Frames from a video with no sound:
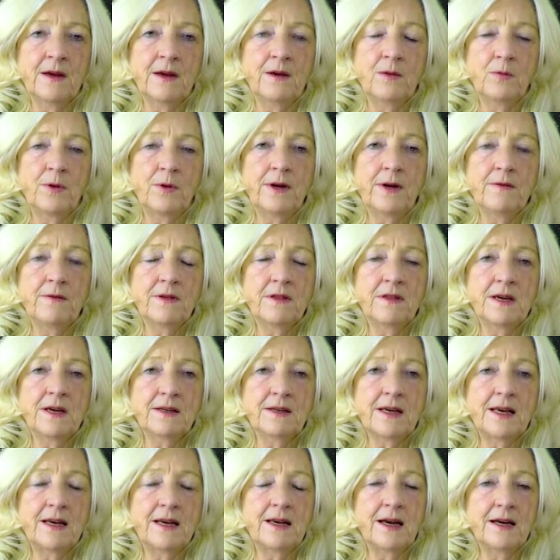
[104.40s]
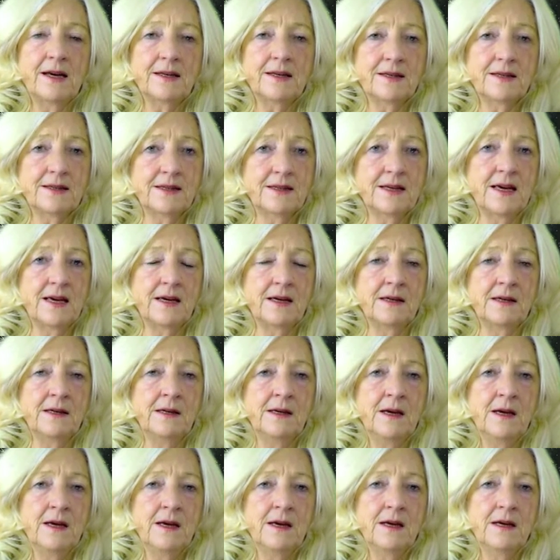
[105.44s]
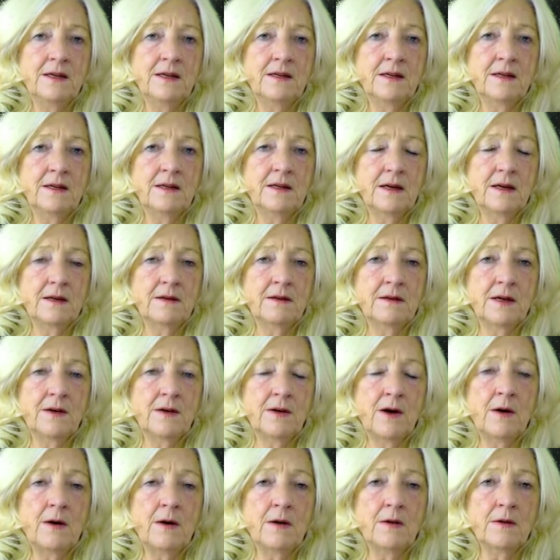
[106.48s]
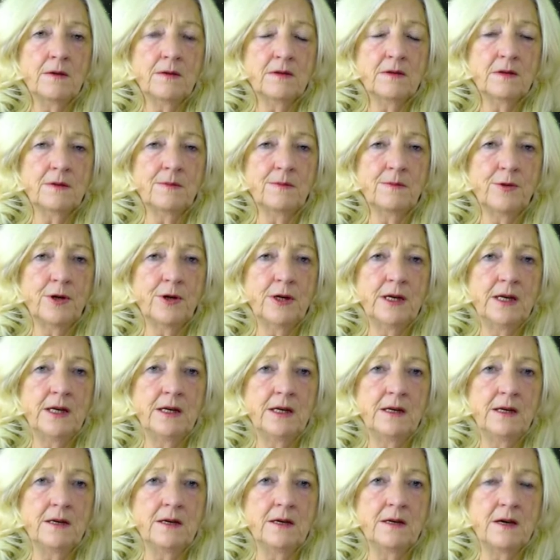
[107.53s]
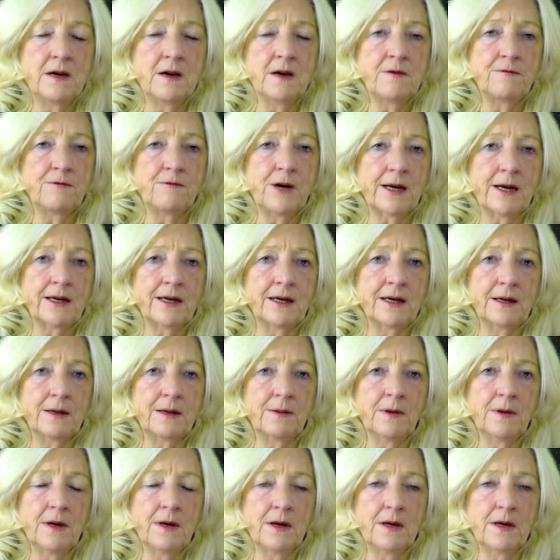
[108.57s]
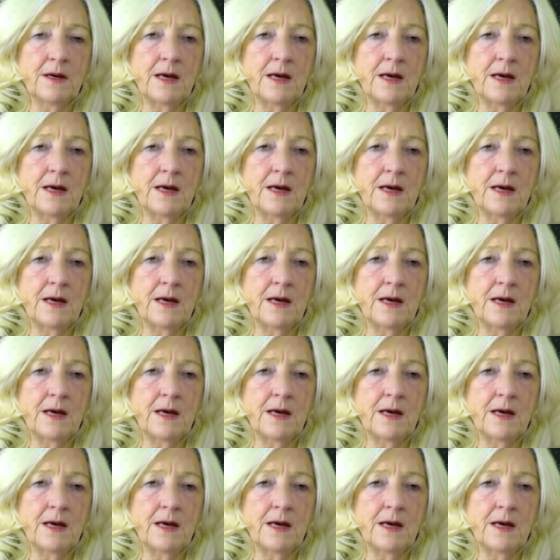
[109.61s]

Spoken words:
One of the things I'd like to say is that there are some pretty nerve-wracking